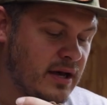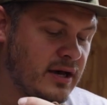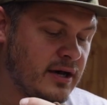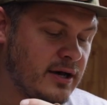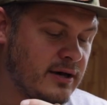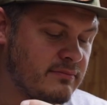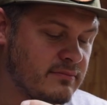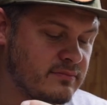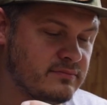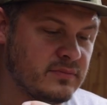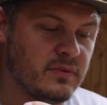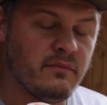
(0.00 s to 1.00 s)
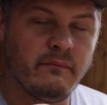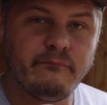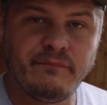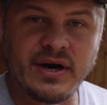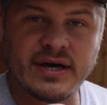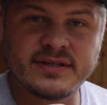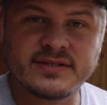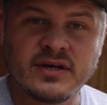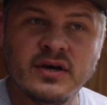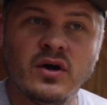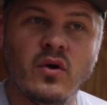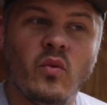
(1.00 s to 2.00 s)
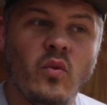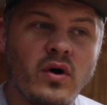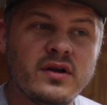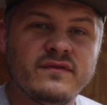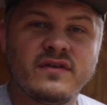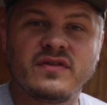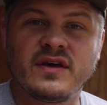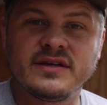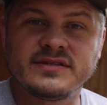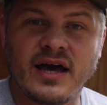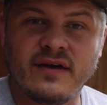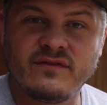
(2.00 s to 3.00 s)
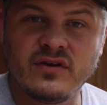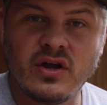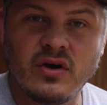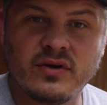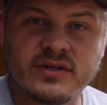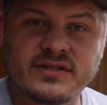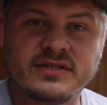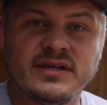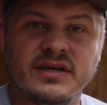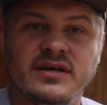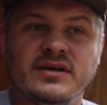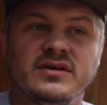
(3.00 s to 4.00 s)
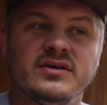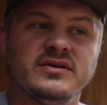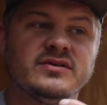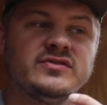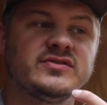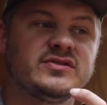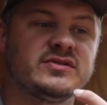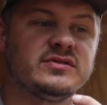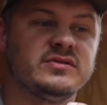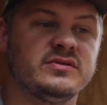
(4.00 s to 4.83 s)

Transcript: But one of the things I've noticed is